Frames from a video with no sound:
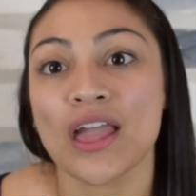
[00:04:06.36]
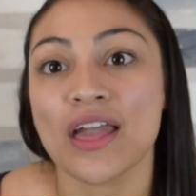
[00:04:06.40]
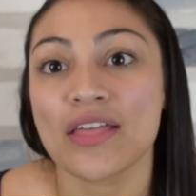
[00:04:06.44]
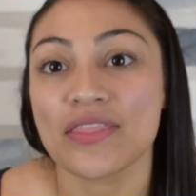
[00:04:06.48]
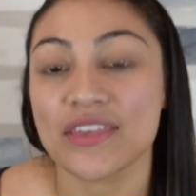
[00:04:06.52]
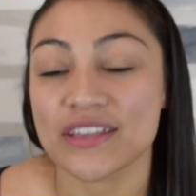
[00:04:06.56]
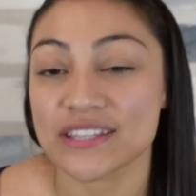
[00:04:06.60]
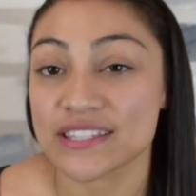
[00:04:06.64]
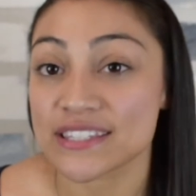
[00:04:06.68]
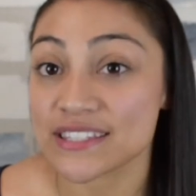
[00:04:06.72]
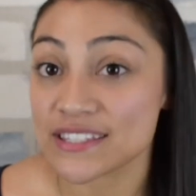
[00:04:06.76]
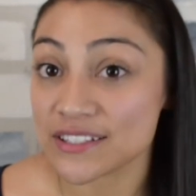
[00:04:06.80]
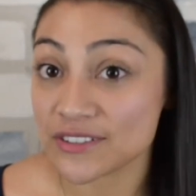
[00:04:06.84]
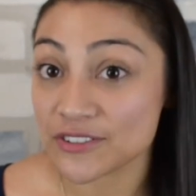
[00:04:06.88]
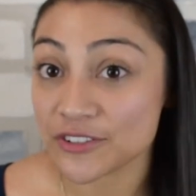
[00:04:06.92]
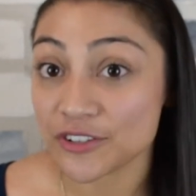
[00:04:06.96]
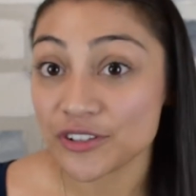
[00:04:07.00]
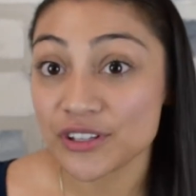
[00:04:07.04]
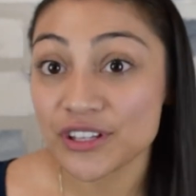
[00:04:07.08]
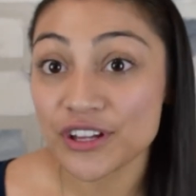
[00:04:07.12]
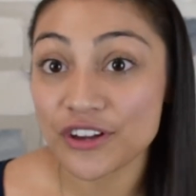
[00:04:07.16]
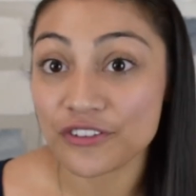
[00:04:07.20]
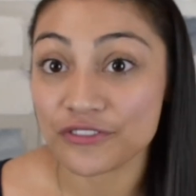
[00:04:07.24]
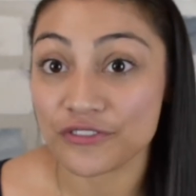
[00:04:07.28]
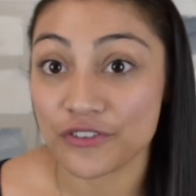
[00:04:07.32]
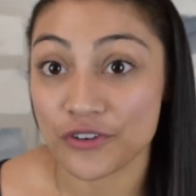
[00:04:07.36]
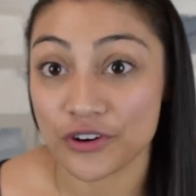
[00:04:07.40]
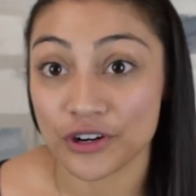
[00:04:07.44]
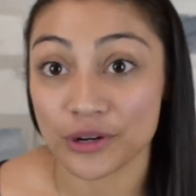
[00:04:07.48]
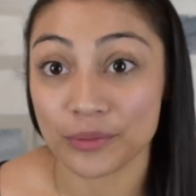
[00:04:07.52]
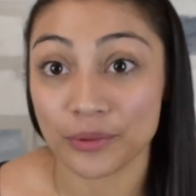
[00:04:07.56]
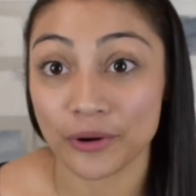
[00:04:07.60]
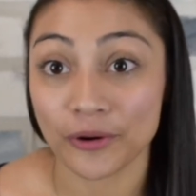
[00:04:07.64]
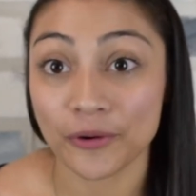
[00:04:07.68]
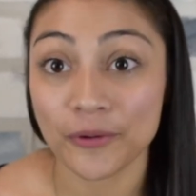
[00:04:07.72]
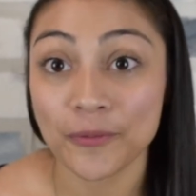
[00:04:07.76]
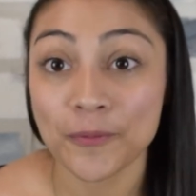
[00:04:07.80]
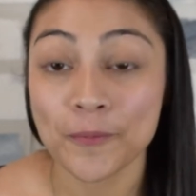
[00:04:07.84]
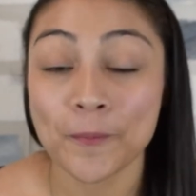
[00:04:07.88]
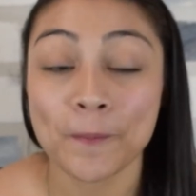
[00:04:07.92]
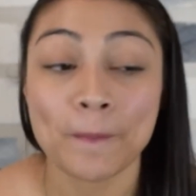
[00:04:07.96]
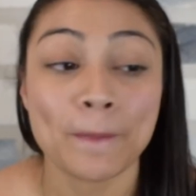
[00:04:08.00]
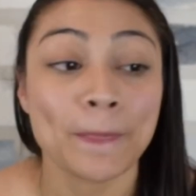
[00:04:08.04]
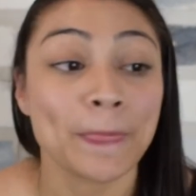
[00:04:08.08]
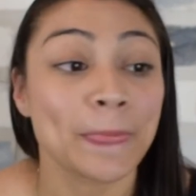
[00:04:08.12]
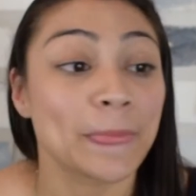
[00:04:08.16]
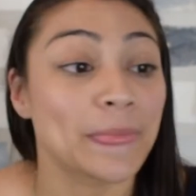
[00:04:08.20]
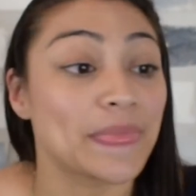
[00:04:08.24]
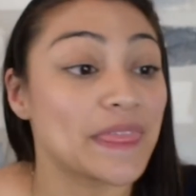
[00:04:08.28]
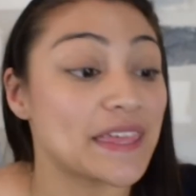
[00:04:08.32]
This is clearly affordable.
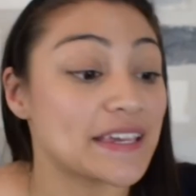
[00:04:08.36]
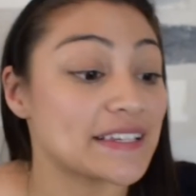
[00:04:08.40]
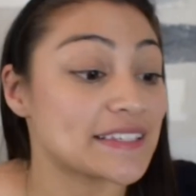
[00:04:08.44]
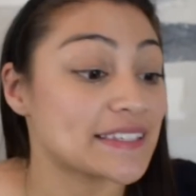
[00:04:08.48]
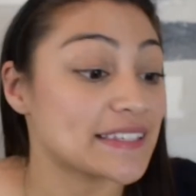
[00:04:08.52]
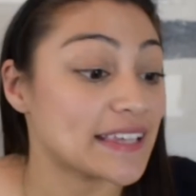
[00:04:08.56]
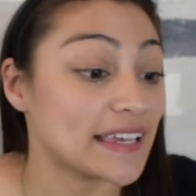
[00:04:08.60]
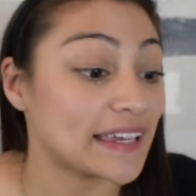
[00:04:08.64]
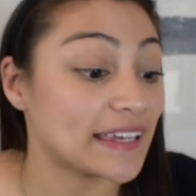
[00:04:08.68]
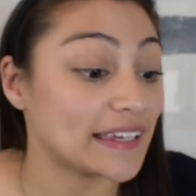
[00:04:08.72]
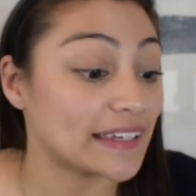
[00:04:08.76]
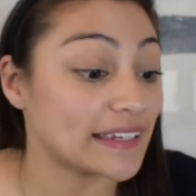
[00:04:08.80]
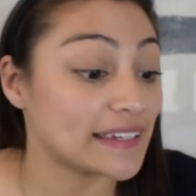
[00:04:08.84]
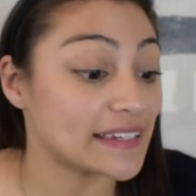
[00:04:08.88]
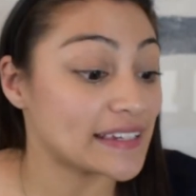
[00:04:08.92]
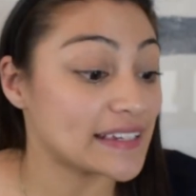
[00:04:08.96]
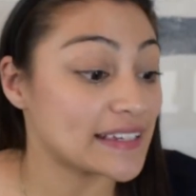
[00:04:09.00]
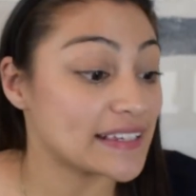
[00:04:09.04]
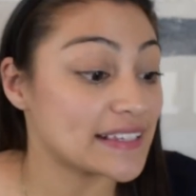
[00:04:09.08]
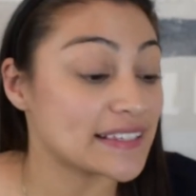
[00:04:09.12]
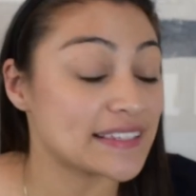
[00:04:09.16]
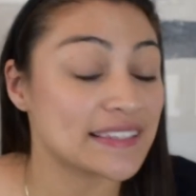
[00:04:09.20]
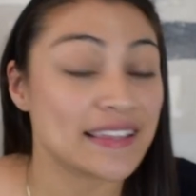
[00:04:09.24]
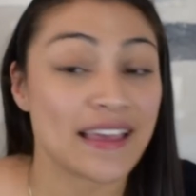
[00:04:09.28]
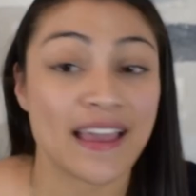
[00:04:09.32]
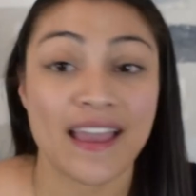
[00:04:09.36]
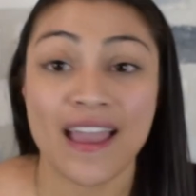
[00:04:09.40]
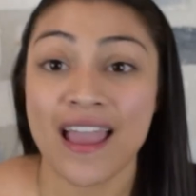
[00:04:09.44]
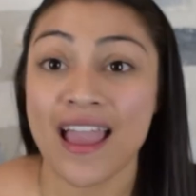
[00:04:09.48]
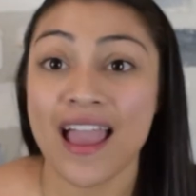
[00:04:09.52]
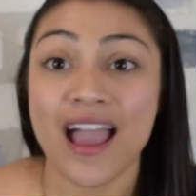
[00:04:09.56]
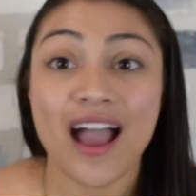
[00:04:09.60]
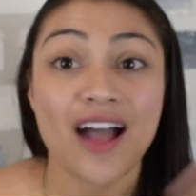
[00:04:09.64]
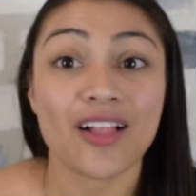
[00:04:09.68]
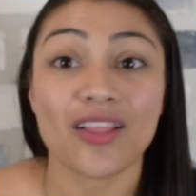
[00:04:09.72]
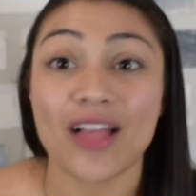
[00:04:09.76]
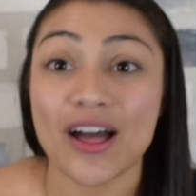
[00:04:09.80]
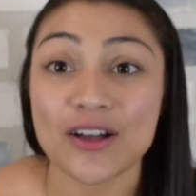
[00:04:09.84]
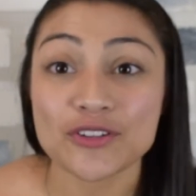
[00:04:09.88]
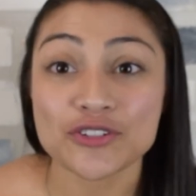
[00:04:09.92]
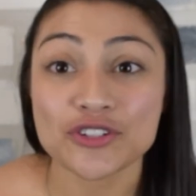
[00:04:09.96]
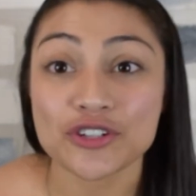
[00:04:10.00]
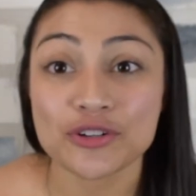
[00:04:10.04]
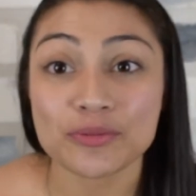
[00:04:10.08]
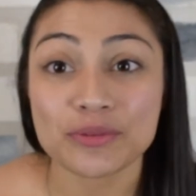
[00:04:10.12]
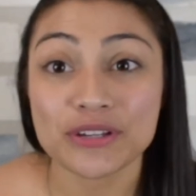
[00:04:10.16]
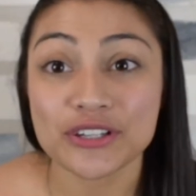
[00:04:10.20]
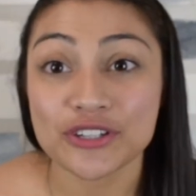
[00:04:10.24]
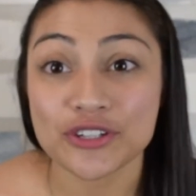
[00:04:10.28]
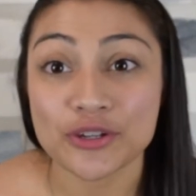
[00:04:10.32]
This allows you
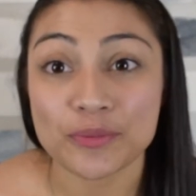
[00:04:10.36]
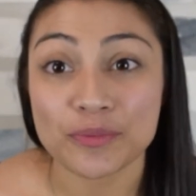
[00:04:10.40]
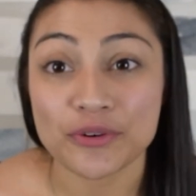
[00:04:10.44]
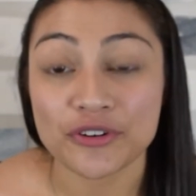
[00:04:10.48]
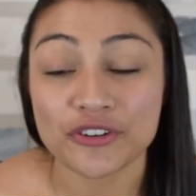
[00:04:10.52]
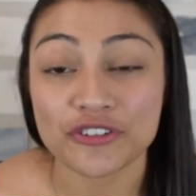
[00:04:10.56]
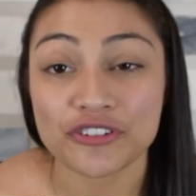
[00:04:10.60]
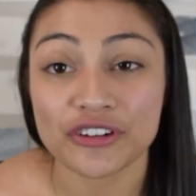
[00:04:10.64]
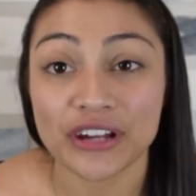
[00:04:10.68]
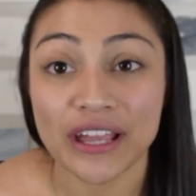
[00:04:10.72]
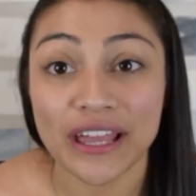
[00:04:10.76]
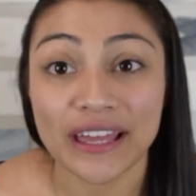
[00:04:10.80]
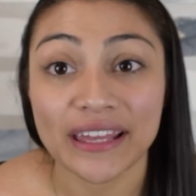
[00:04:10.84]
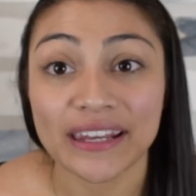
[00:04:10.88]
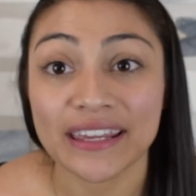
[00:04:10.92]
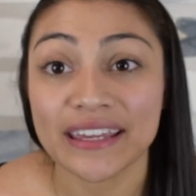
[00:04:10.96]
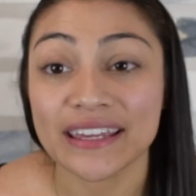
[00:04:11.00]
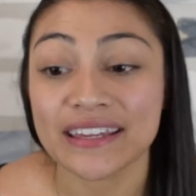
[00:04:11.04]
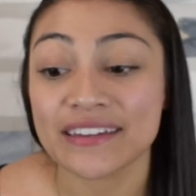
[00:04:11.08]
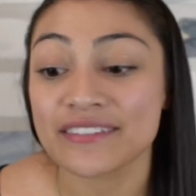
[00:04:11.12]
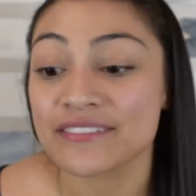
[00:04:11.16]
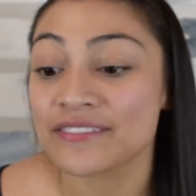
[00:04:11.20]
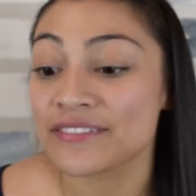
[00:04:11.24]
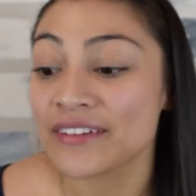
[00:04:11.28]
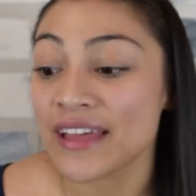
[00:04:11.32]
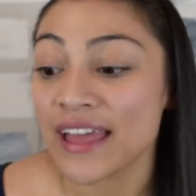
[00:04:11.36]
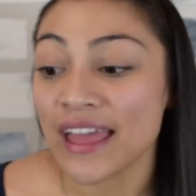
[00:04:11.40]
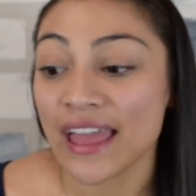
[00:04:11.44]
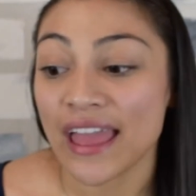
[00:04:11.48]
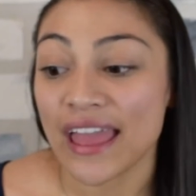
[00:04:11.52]
to be super creative.